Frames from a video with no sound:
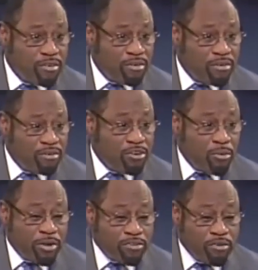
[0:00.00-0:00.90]
Do you know why
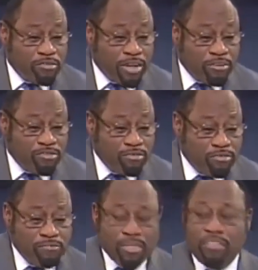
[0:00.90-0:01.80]
it's called statutes?
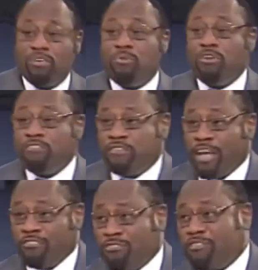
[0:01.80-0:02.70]
The word
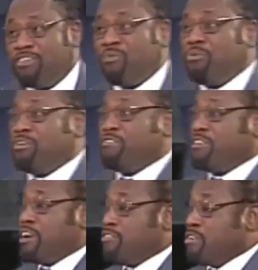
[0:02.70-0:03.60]
statute, the same word as
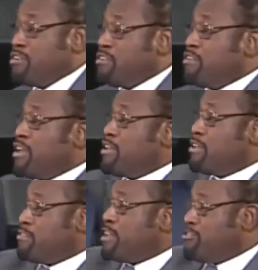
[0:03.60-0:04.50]
character, it's like that
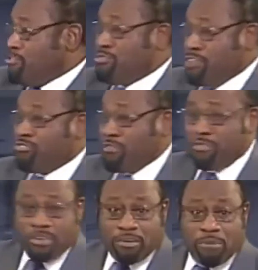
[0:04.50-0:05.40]
statue that you have
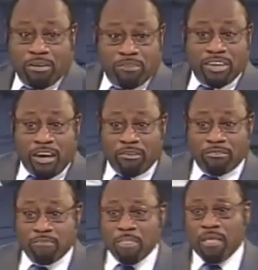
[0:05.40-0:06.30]
in the middle of your town.
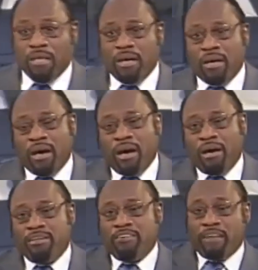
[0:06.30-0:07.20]

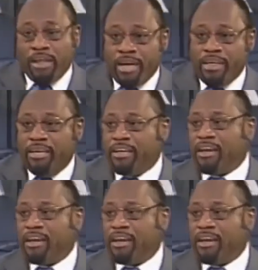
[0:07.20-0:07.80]
There's a lady in our